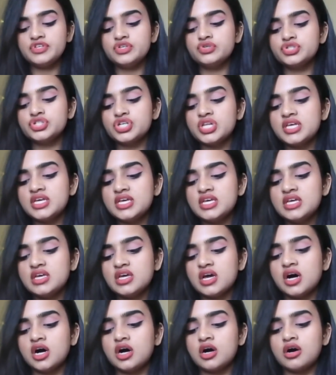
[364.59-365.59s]

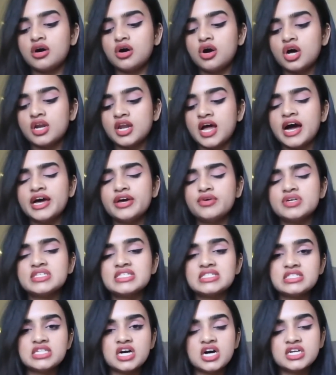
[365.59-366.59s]
Usually on iOS
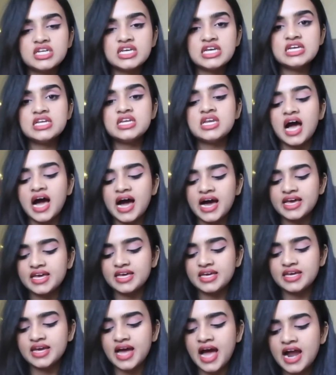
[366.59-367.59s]
13
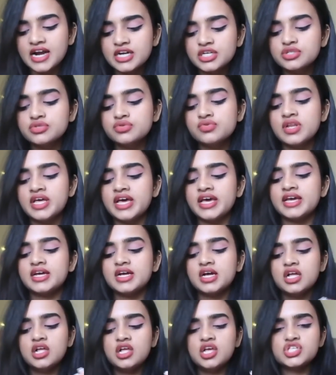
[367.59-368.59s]
I had to like
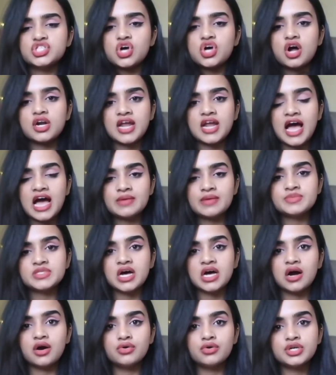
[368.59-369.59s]
sort apps
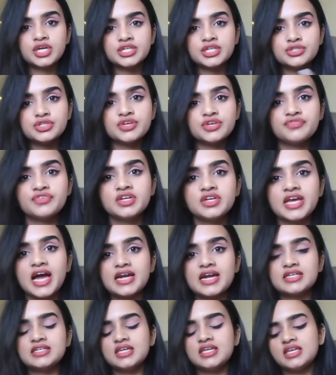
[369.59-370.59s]
out into different
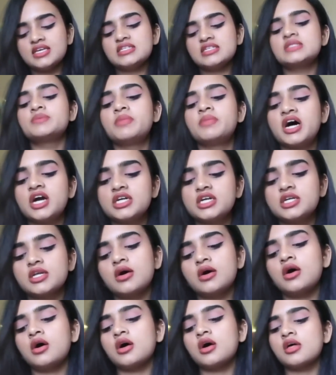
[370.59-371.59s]
categories, but
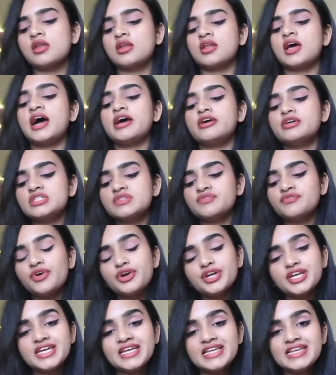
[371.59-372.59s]
on iOS
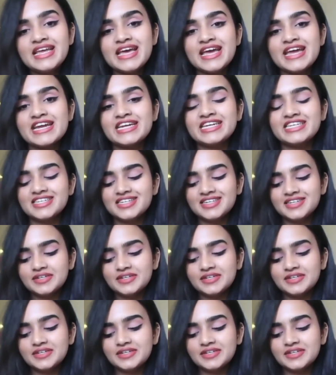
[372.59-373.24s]
14 it